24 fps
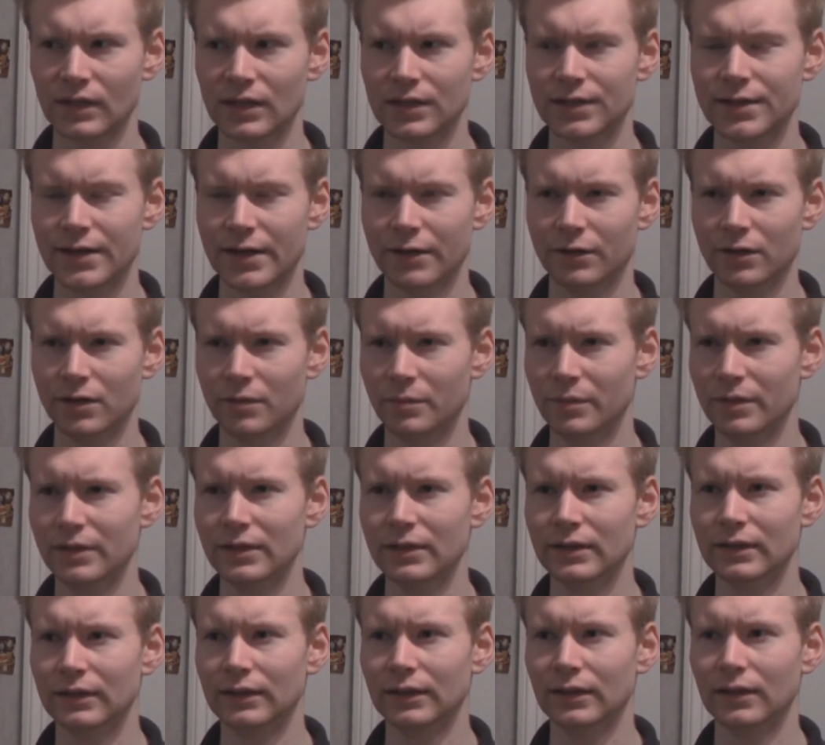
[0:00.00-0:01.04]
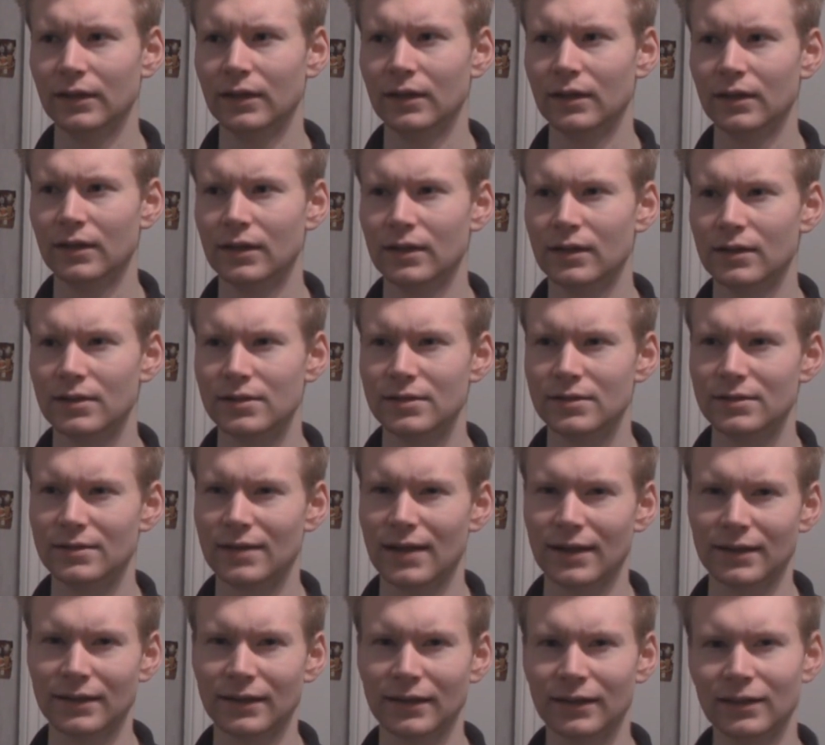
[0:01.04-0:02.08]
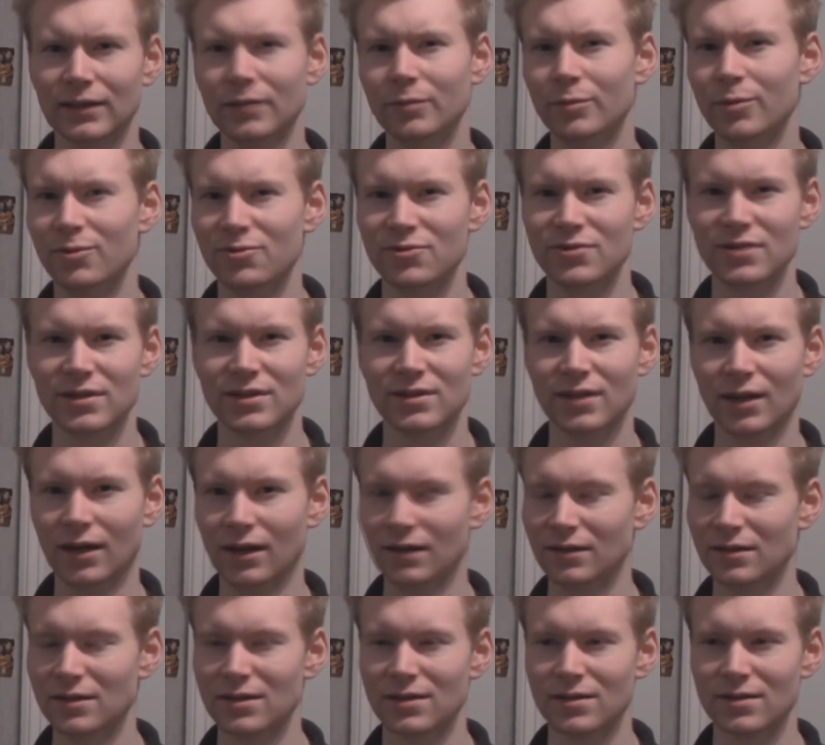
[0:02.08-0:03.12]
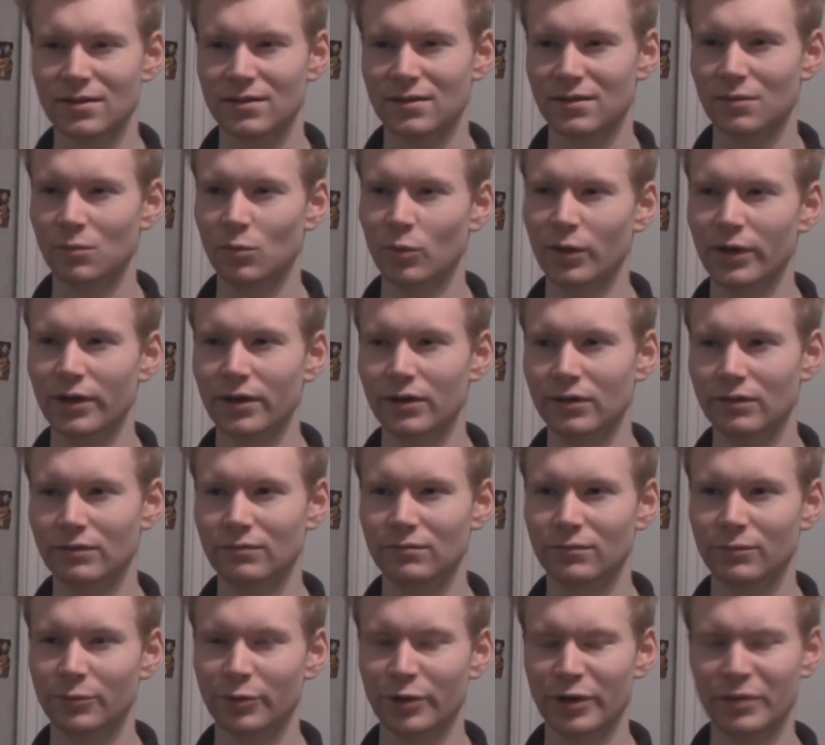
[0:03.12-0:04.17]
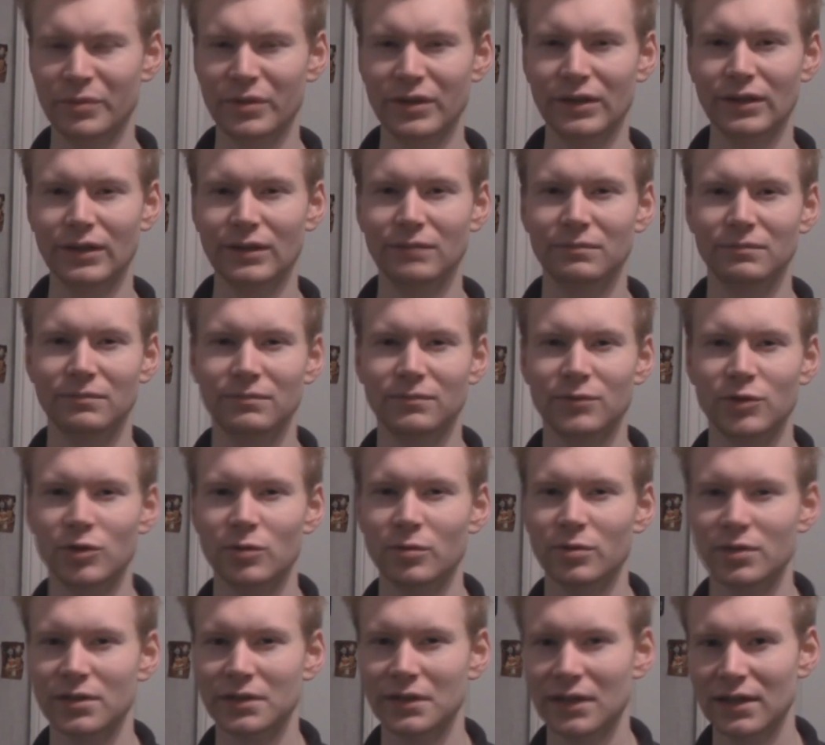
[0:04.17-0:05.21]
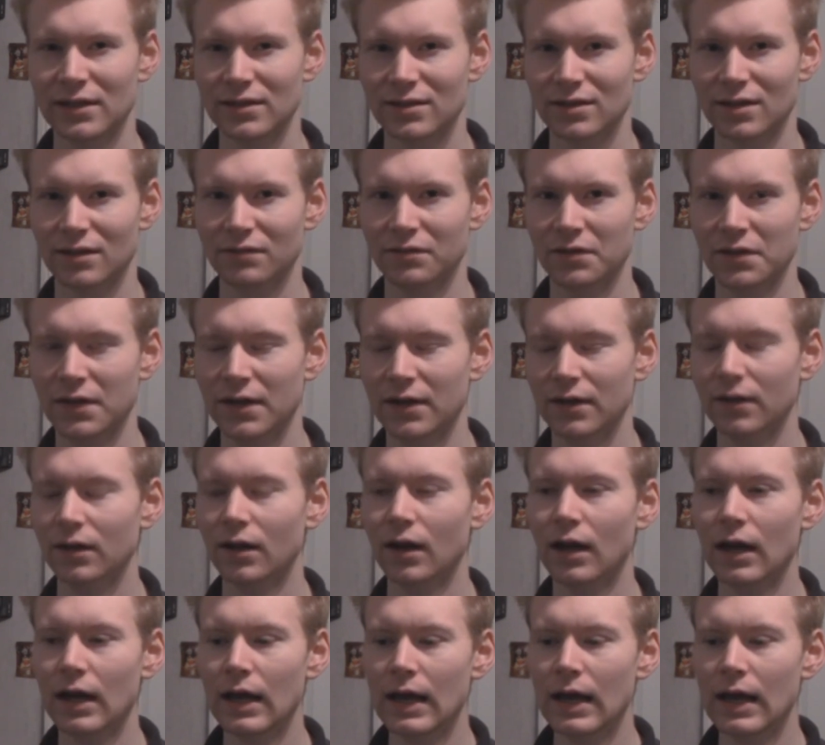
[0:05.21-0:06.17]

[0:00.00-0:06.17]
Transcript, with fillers: Terry being technically Bruce's son, because there's some weird, creepy super science stuff in there.